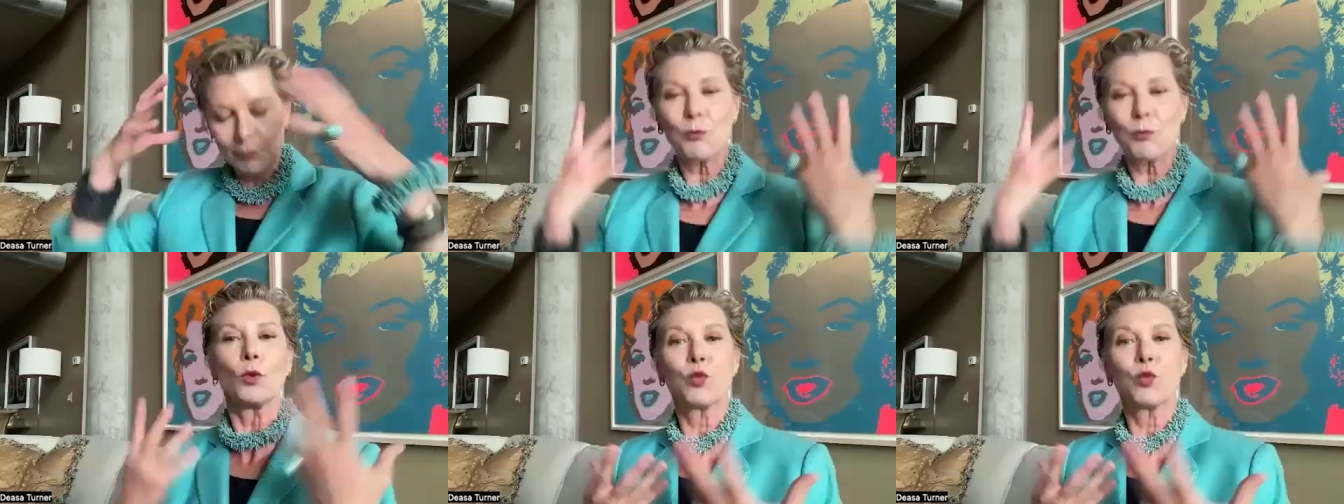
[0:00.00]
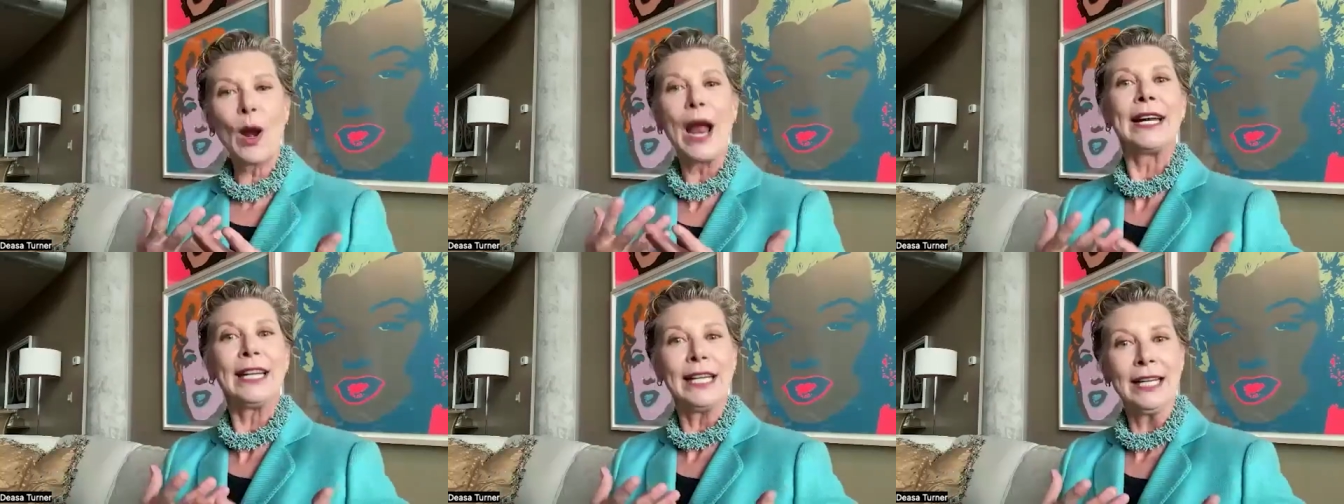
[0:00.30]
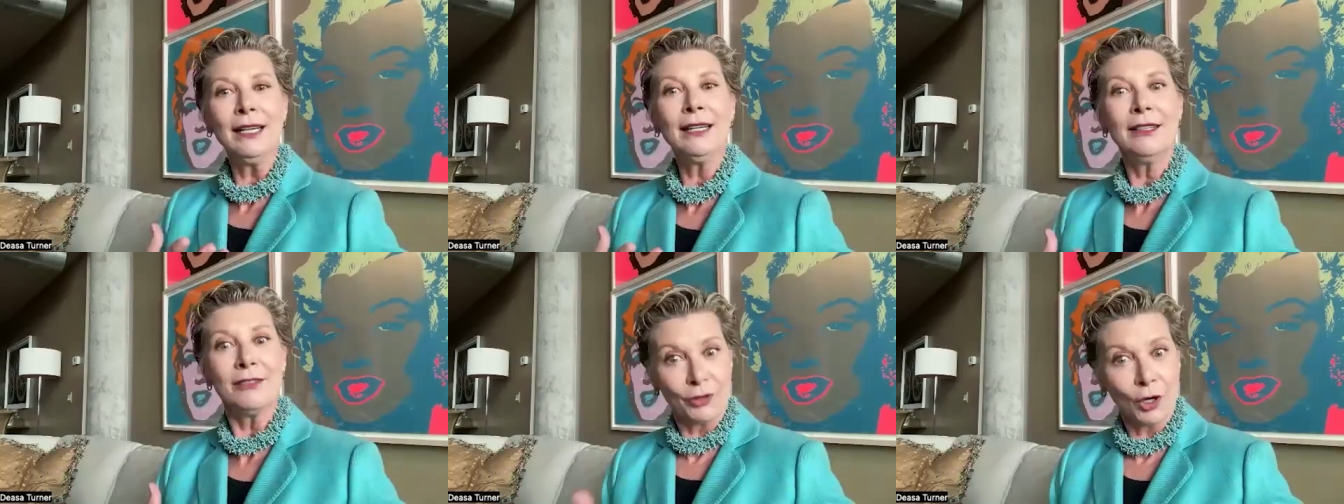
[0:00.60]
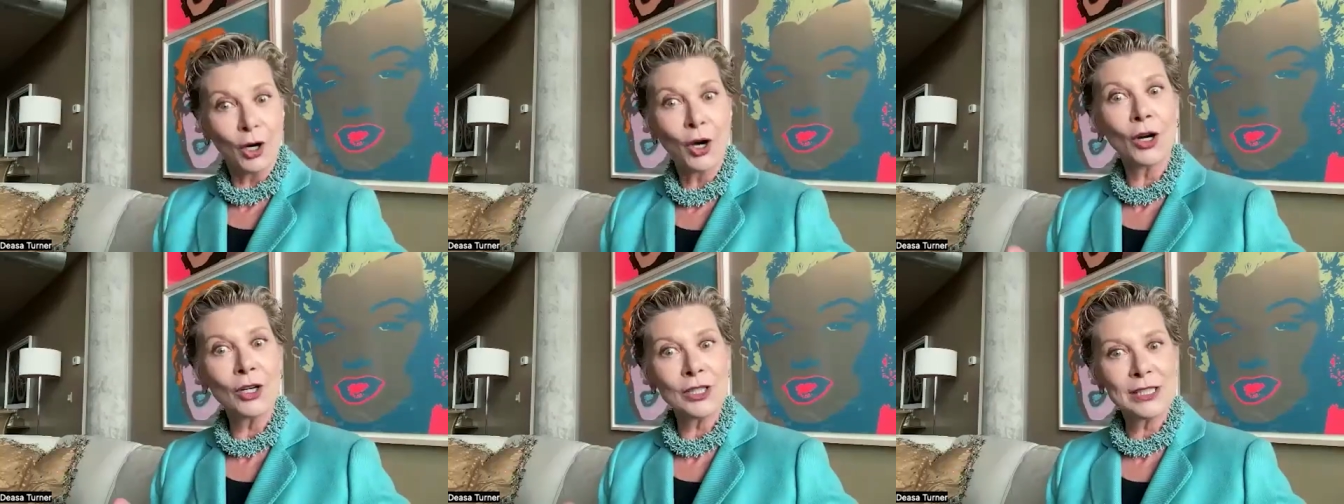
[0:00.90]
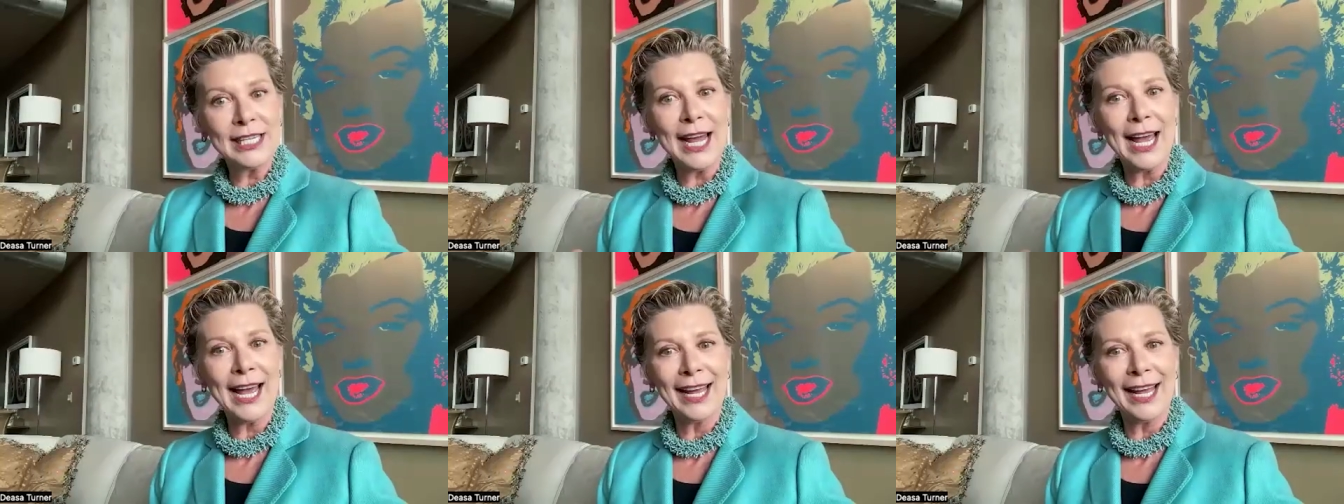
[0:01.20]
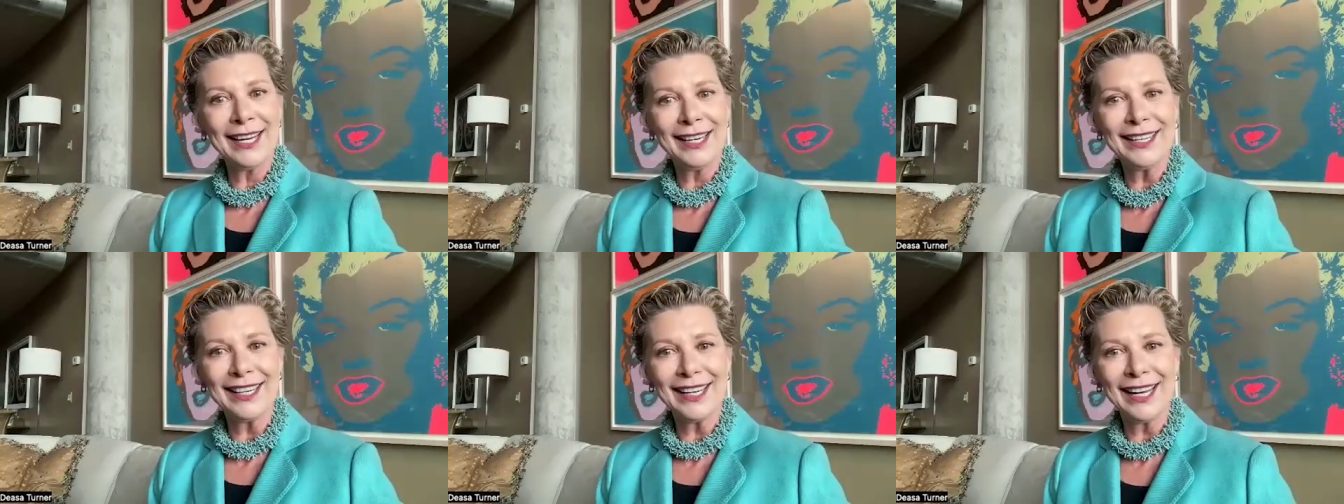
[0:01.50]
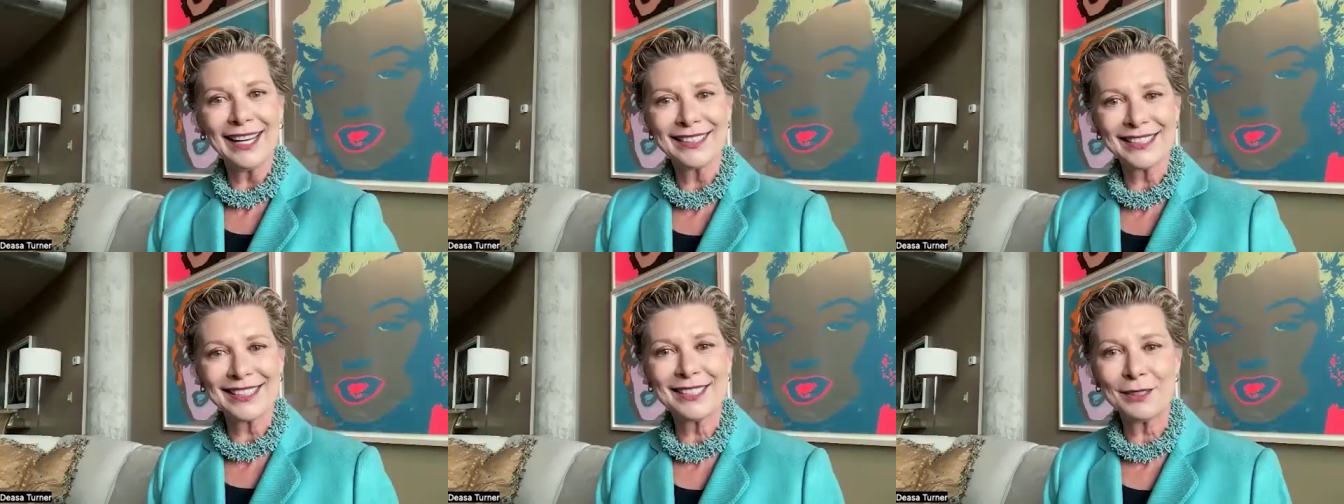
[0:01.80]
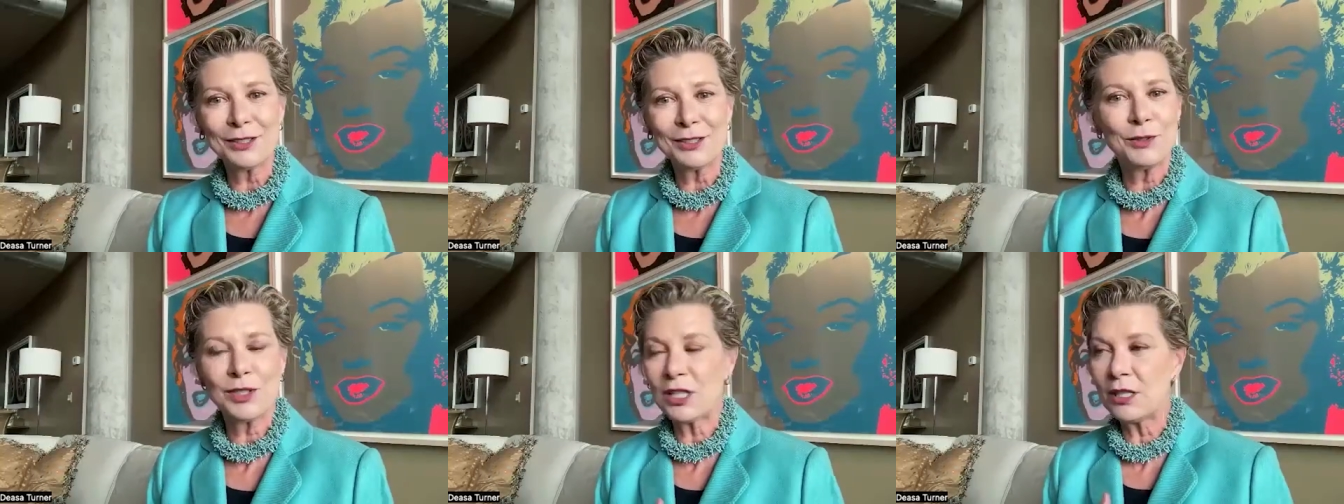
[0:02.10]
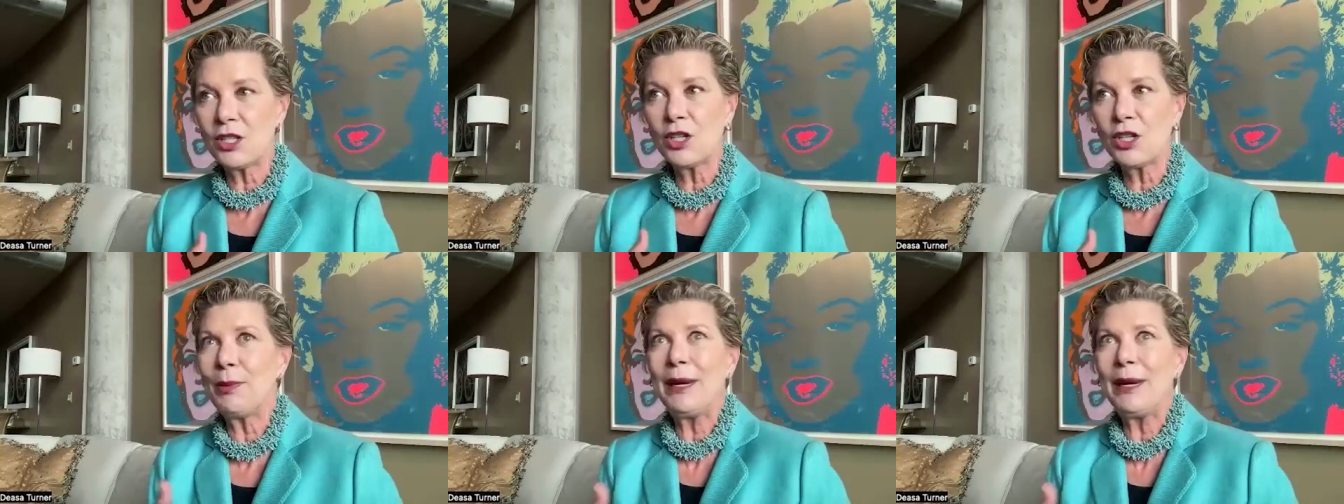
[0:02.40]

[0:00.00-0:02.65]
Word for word: ready for her day to, to, to